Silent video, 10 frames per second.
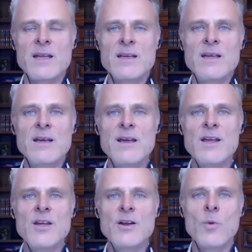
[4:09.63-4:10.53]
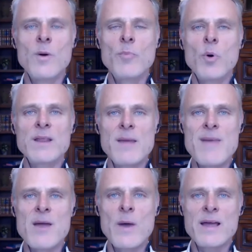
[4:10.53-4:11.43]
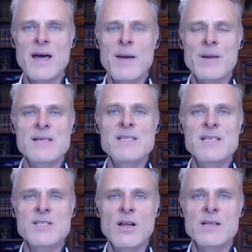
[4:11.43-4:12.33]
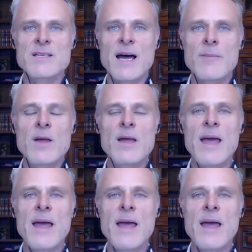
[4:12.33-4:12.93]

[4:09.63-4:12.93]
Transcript: And, at one point they may wake up, and I see this all the time.